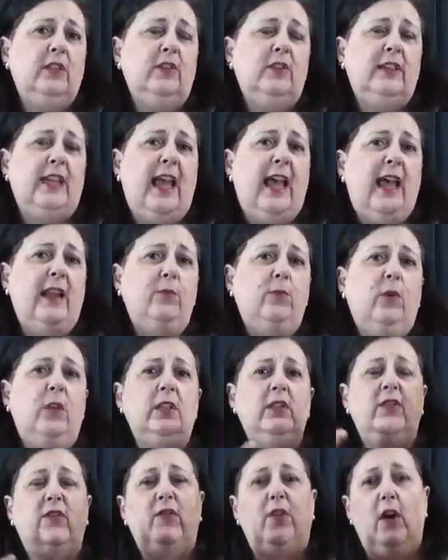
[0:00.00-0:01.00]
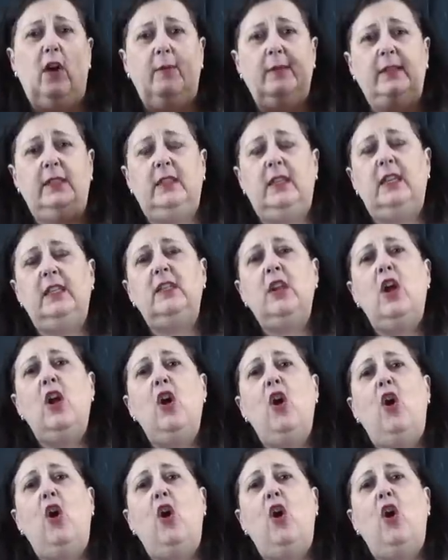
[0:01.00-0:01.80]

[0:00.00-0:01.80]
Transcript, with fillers: their dad was a pharmacist,